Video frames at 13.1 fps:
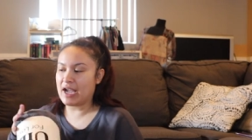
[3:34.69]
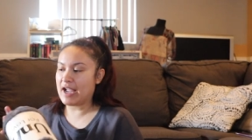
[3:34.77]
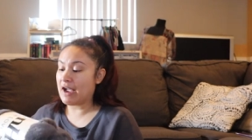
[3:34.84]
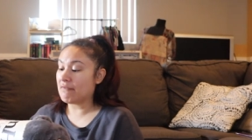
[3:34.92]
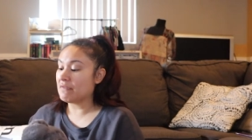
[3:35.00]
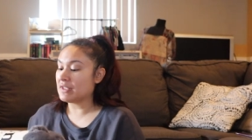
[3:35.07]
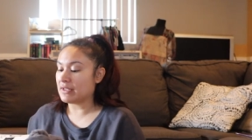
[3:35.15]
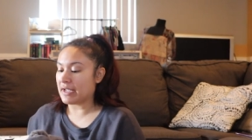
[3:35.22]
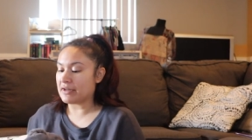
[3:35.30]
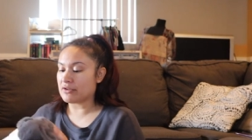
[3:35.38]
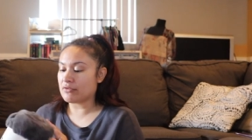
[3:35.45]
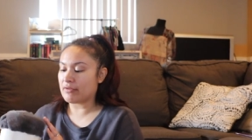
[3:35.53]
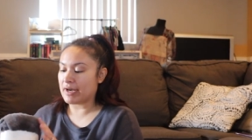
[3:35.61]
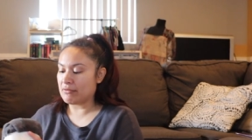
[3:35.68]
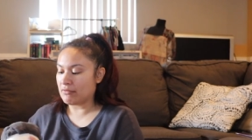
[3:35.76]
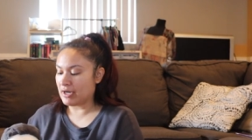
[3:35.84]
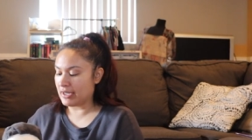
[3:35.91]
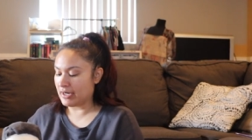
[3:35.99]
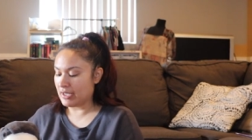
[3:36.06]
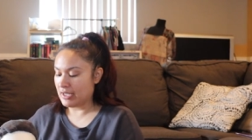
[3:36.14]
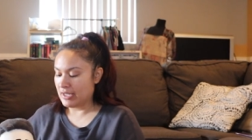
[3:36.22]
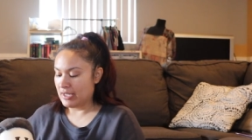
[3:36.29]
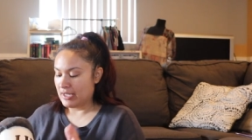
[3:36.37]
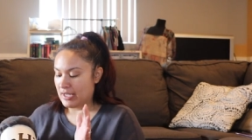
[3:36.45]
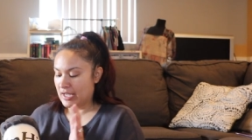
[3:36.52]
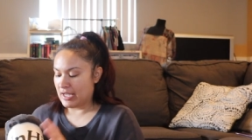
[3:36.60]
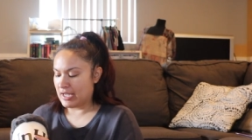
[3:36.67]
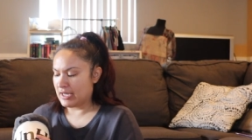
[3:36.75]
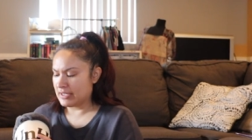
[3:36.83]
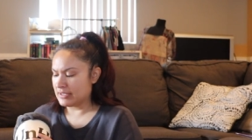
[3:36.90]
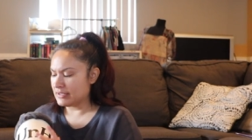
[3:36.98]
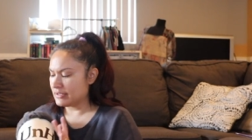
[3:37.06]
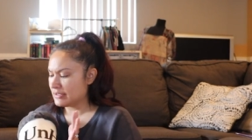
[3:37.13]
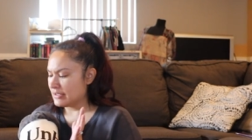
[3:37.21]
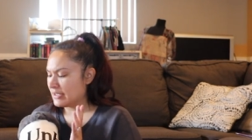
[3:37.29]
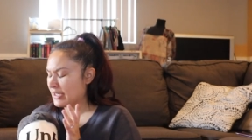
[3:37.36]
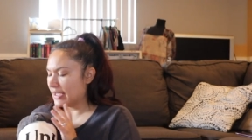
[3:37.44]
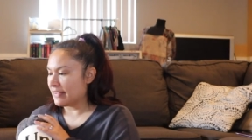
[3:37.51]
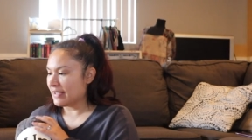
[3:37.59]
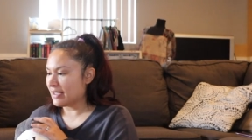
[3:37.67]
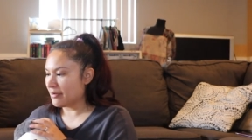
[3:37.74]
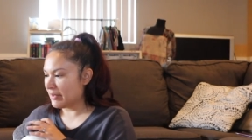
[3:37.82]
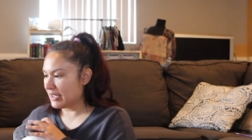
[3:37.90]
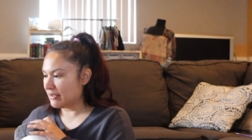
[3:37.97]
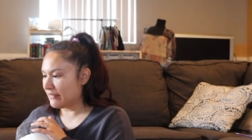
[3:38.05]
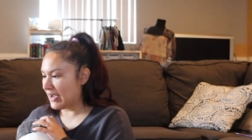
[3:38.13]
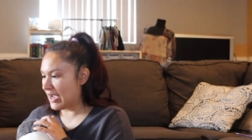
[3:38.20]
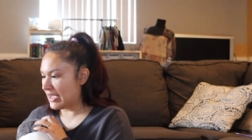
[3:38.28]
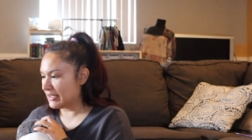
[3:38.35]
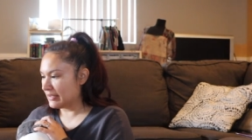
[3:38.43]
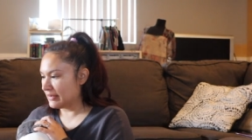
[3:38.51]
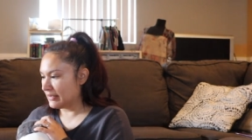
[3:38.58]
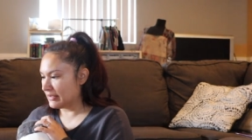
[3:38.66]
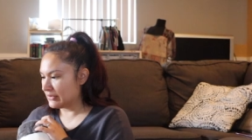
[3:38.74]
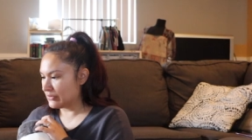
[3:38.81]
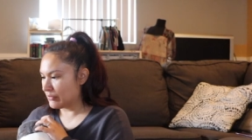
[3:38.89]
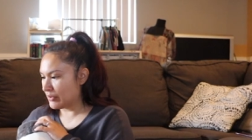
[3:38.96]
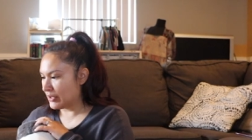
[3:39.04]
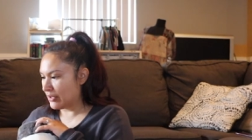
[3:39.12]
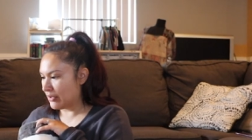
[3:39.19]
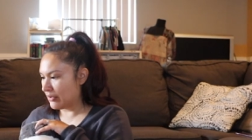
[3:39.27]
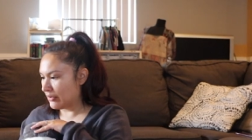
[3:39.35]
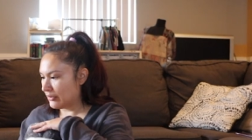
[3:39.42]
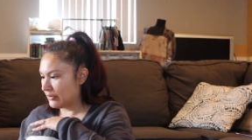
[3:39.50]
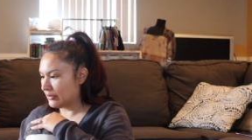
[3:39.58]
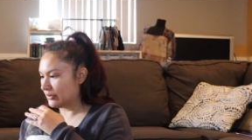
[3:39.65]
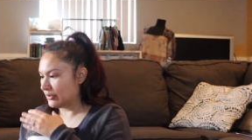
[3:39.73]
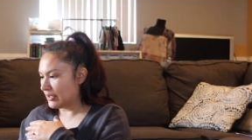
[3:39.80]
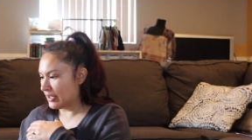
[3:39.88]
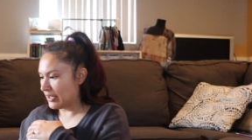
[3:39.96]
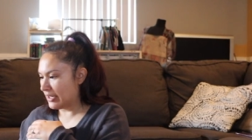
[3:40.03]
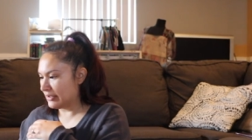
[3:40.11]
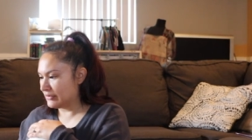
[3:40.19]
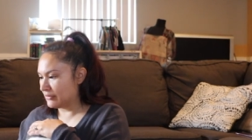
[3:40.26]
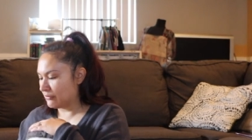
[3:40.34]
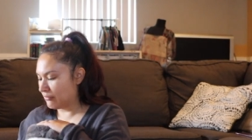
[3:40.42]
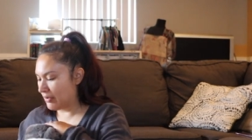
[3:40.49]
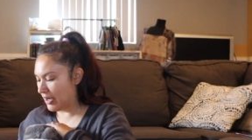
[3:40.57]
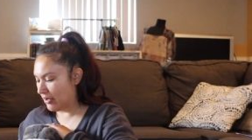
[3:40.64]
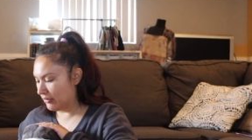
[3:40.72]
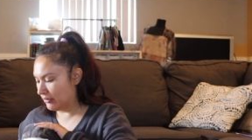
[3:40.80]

I have the lighter gray one, and I think I might have added this one as well.